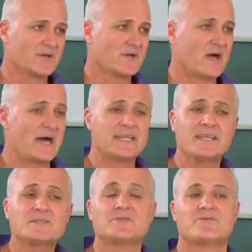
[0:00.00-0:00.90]
So I
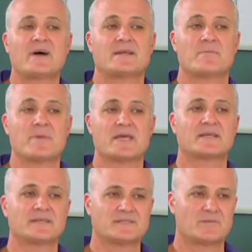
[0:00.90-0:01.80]
needed to find a
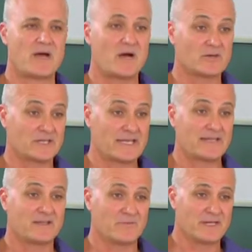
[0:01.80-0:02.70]
mechanism how I could
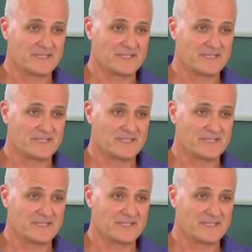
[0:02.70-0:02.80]
get the